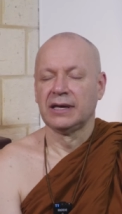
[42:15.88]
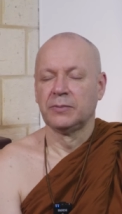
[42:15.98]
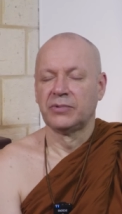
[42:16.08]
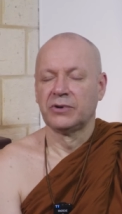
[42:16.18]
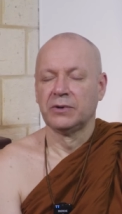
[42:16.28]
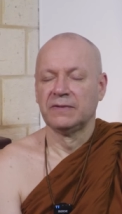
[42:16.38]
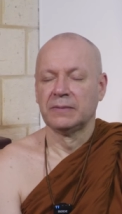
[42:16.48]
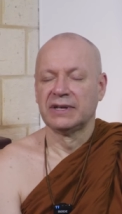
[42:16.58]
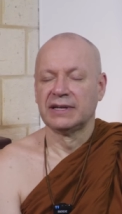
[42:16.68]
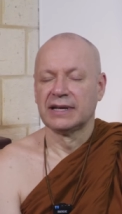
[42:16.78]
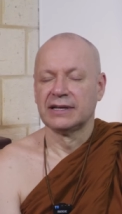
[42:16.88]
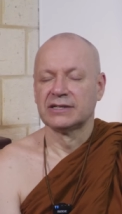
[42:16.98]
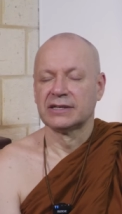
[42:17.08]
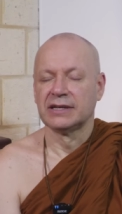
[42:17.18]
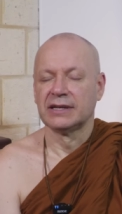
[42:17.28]
improve the
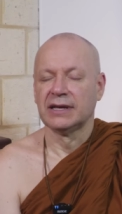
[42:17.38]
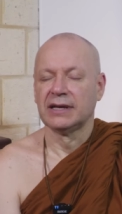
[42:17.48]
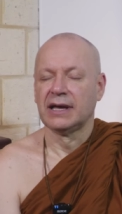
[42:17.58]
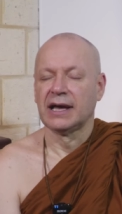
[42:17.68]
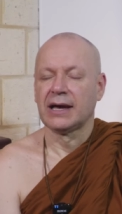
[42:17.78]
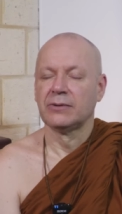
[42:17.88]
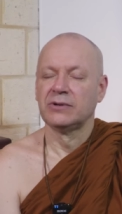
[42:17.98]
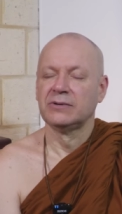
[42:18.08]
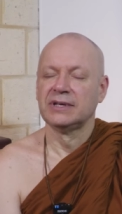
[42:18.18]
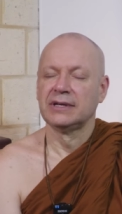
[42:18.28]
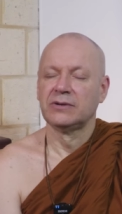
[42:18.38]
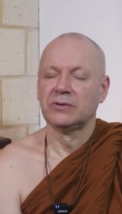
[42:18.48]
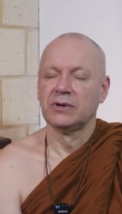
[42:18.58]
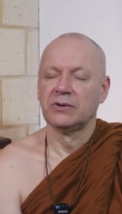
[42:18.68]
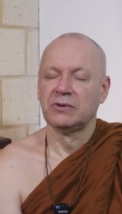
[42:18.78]
meditation? Uh, how do you need
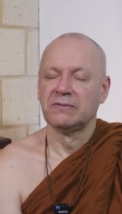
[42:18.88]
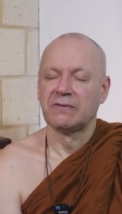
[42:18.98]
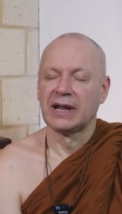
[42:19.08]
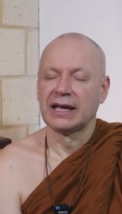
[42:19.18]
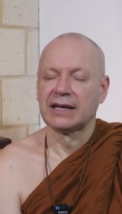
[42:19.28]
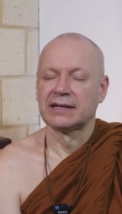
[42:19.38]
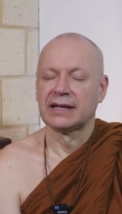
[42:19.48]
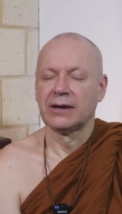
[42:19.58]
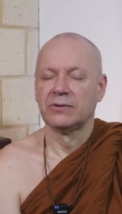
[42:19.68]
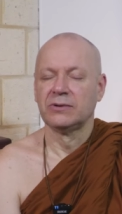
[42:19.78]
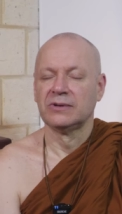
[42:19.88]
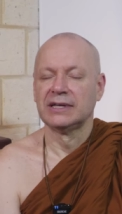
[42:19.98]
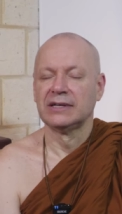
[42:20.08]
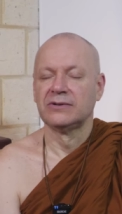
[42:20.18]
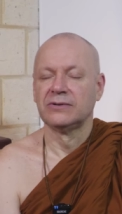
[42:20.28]
to reflect? How do you
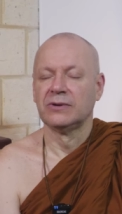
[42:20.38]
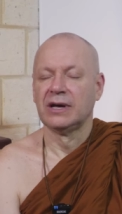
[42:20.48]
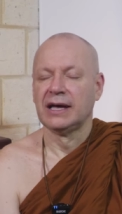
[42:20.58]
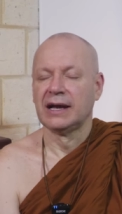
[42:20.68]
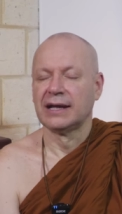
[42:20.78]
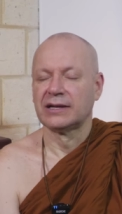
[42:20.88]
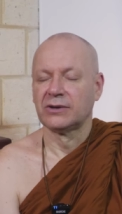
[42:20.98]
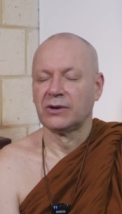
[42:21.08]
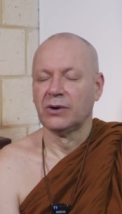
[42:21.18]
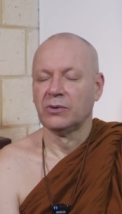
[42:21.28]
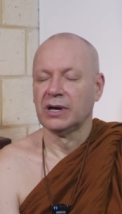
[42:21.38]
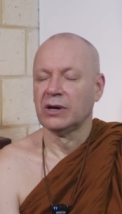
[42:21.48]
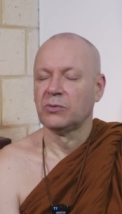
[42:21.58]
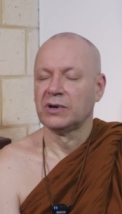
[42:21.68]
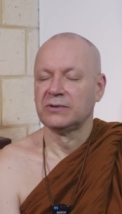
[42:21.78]
need to let go? Uh,
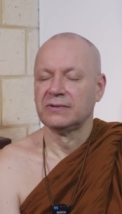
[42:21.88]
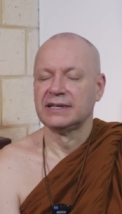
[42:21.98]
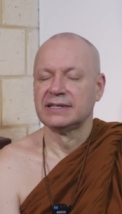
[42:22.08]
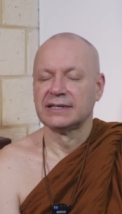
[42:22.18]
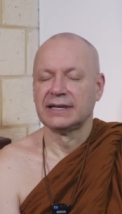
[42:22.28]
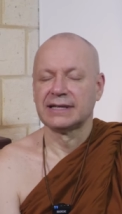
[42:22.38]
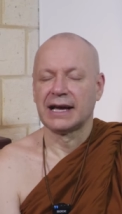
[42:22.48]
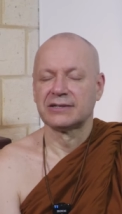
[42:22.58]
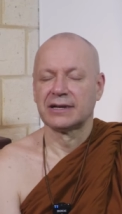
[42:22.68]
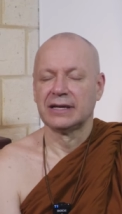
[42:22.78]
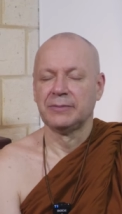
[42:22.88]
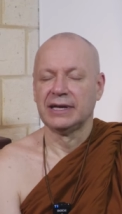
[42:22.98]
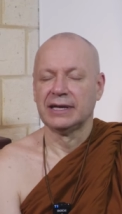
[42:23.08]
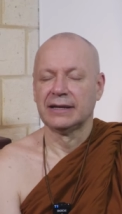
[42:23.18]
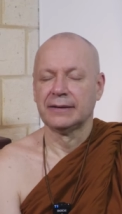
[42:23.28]
what do these things actually
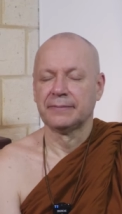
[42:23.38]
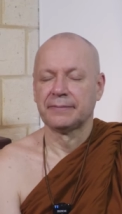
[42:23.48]
mean? Uh,